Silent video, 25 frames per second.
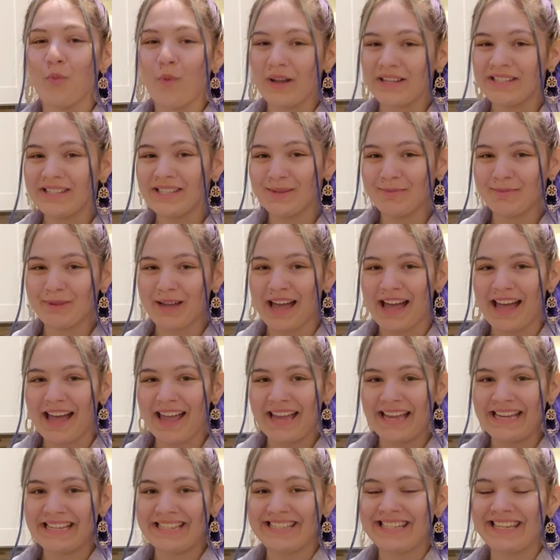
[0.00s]
What's up,
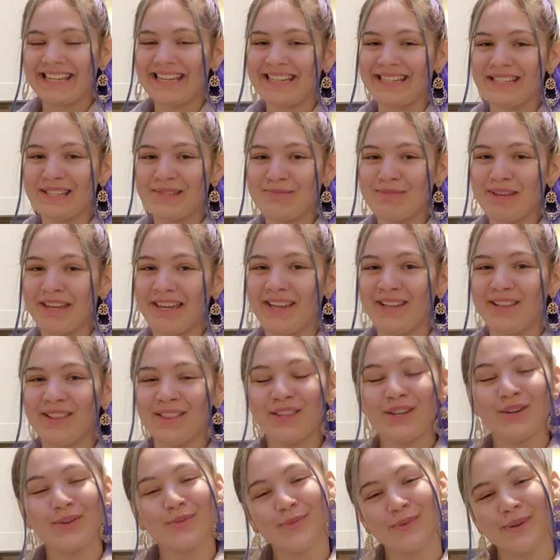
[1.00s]
guys? It's me,
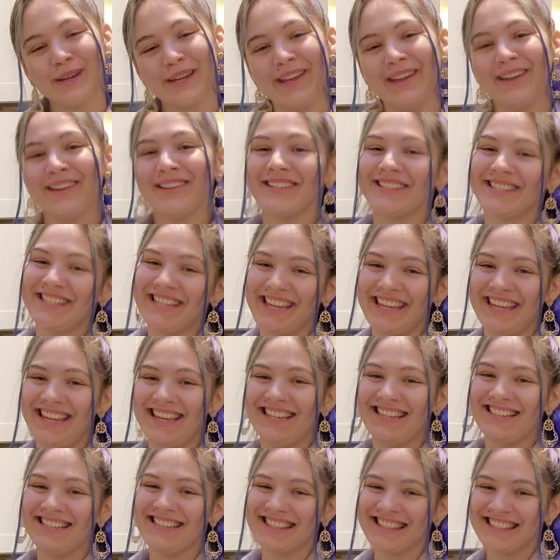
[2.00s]
the real
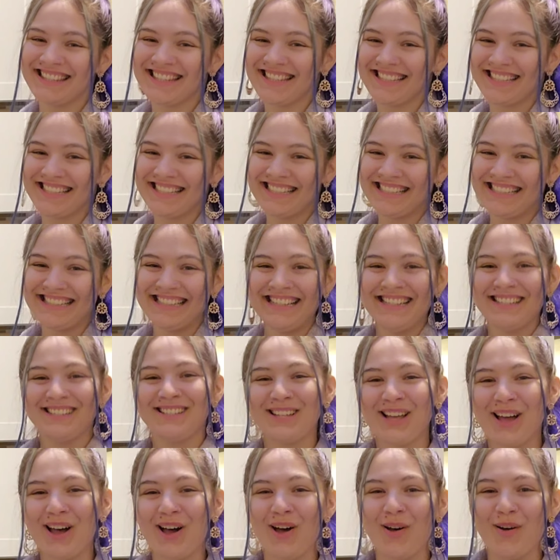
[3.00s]
T.
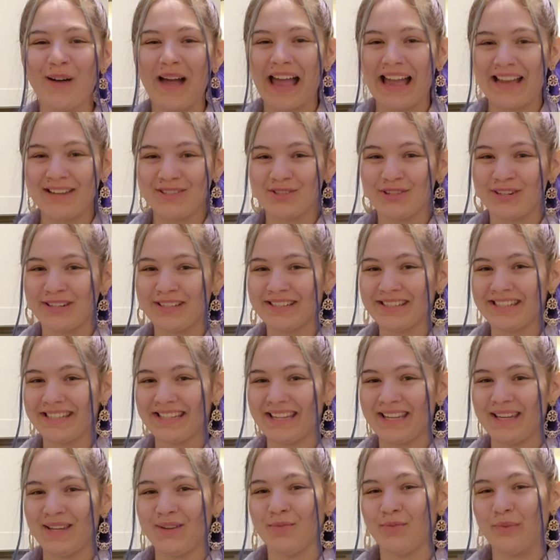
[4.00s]
So as you can
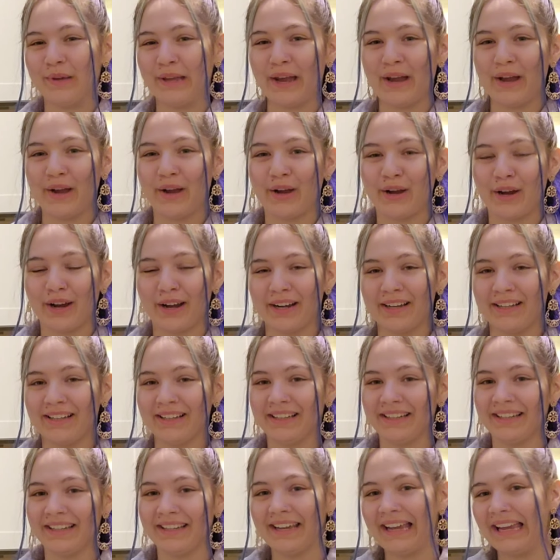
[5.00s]
see, we are
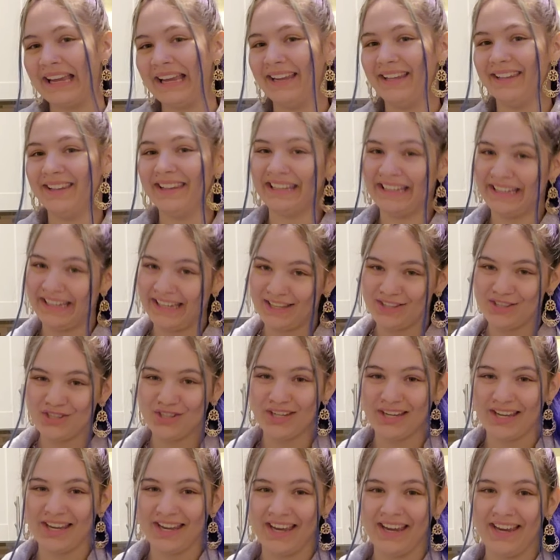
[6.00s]
currently in the
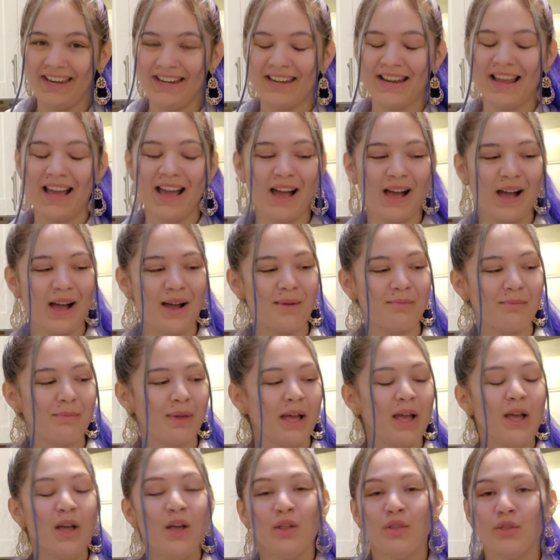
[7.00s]
kitchen.
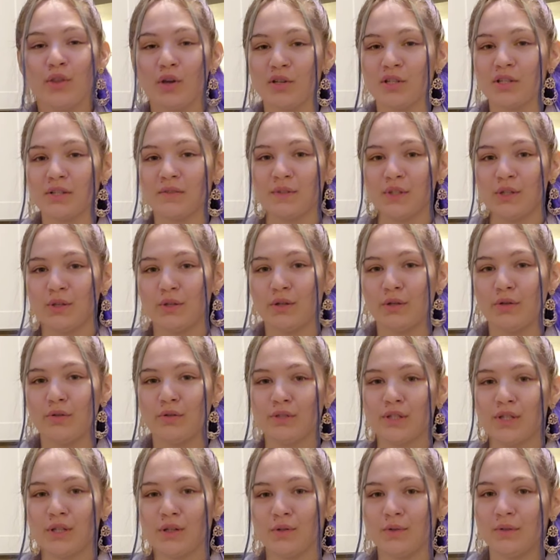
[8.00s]
Those of you who
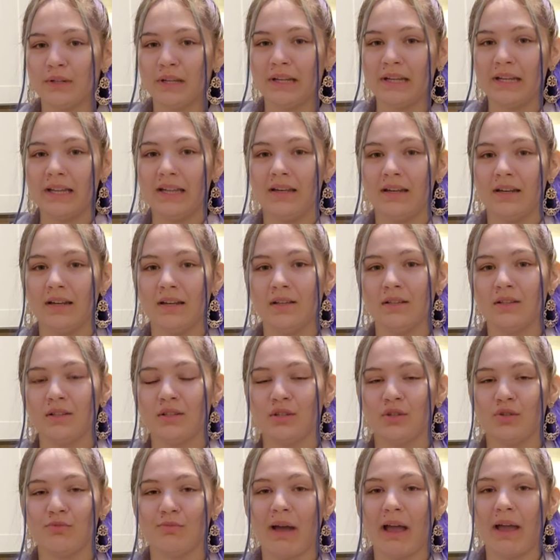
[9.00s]
tuned in
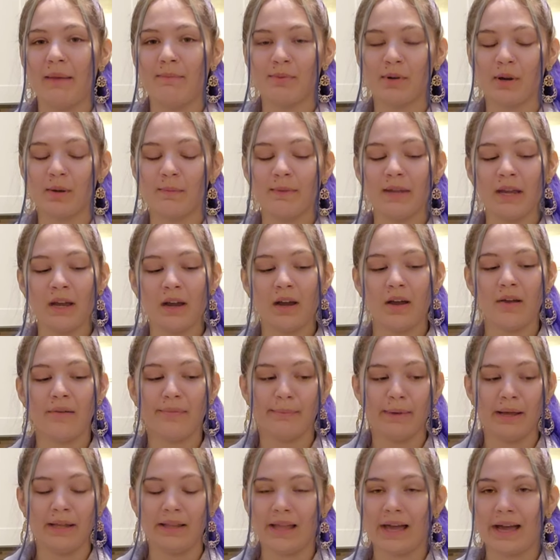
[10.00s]
to my premiere
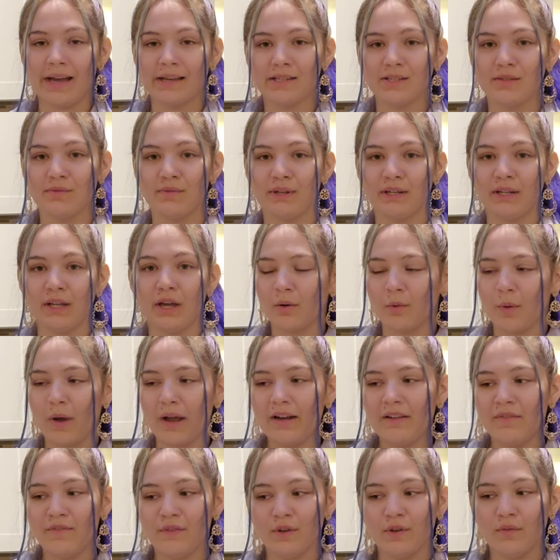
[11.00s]
of my last video,
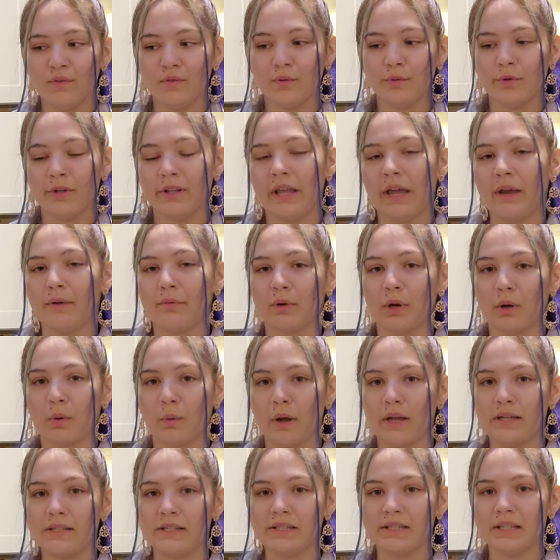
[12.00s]
quite a few of you were like
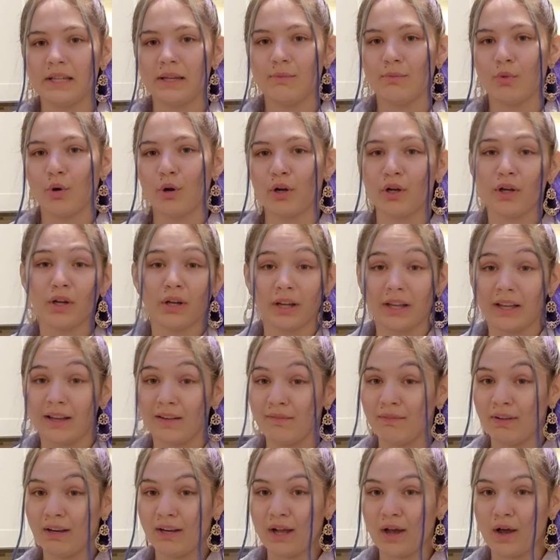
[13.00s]
requesting more
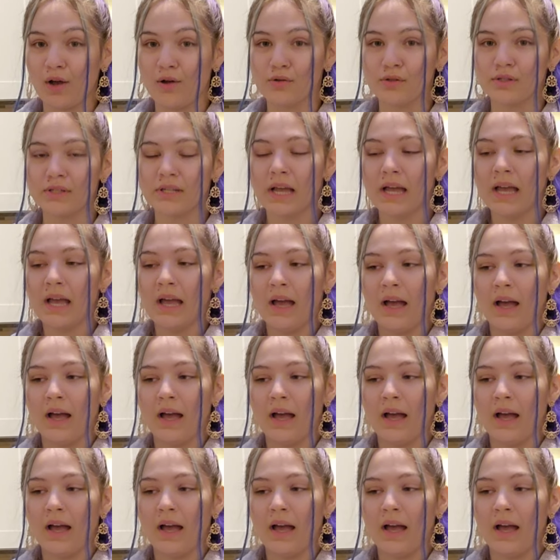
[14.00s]
cooking videos.